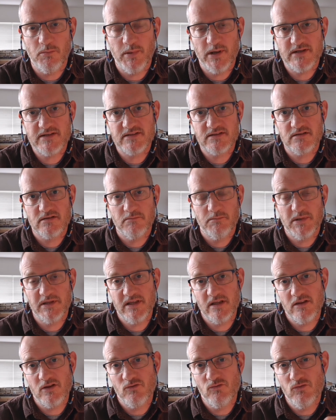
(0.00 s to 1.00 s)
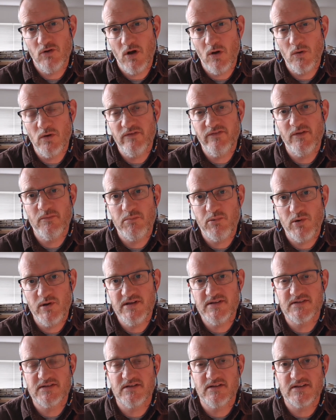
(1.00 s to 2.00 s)
but that the role of the
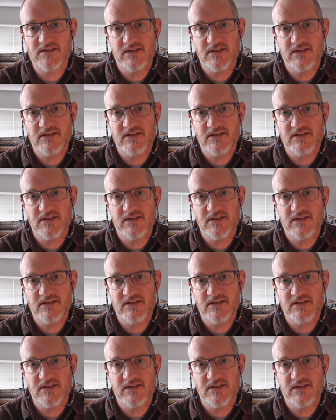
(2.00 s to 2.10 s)
priest in the